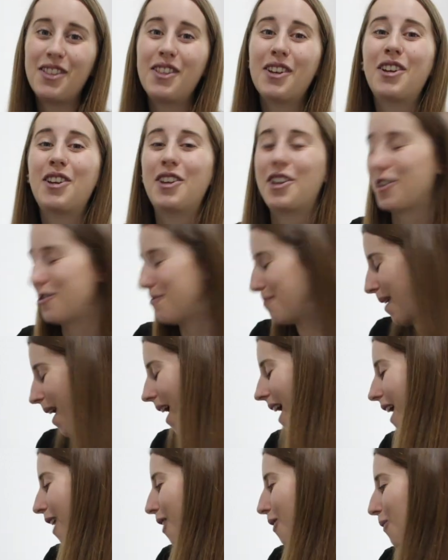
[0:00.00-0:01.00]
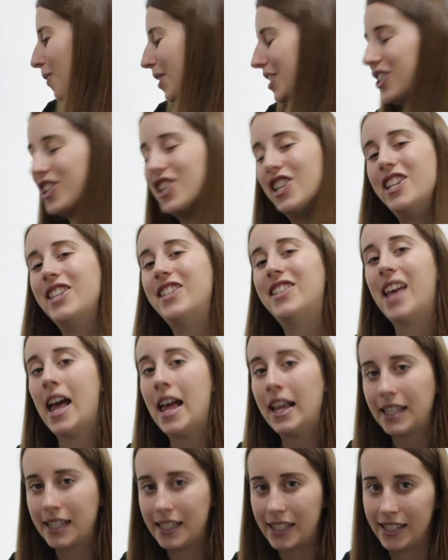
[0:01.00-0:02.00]
the good part, which is
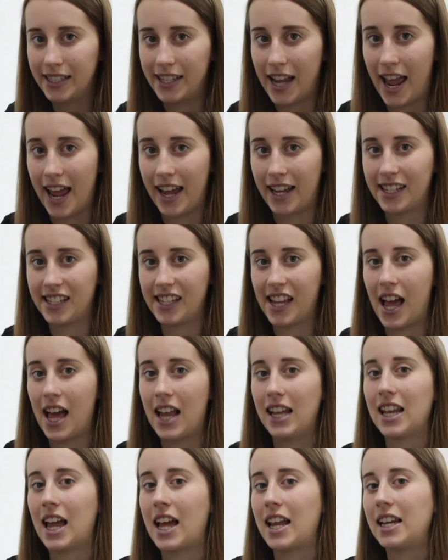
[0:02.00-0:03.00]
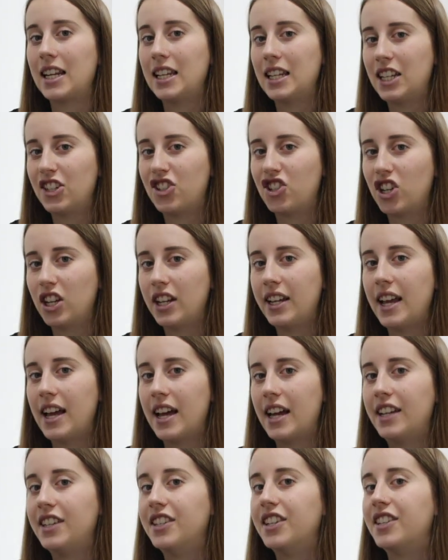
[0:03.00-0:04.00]
snacks. Like literally
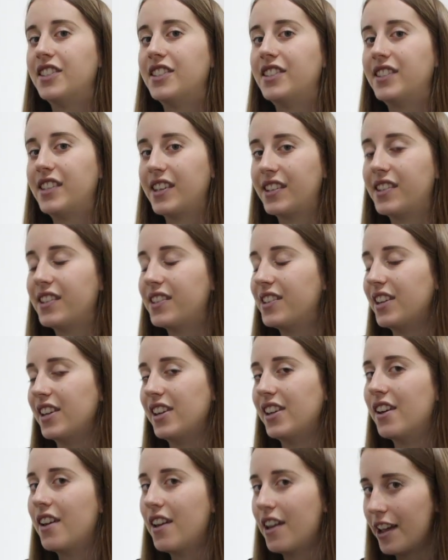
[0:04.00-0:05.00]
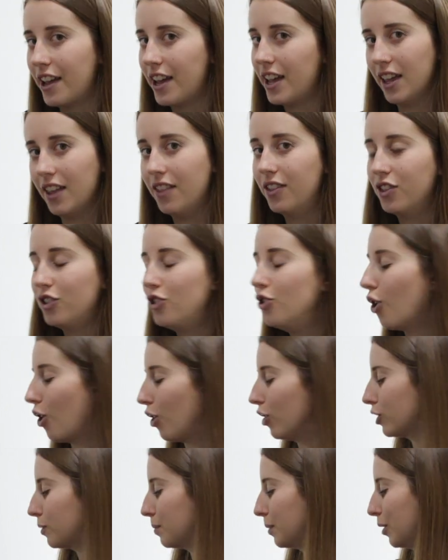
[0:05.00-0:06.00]
a necessity in your
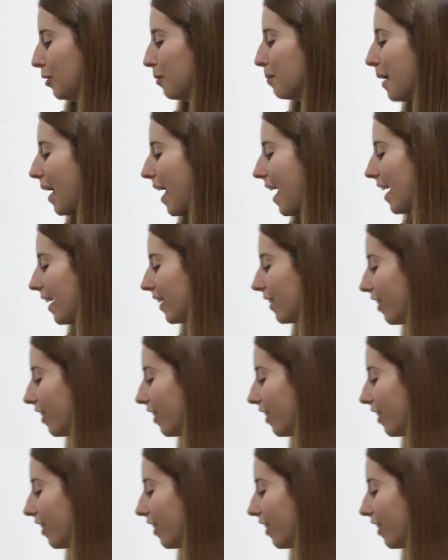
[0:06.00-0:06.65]
hospital bag.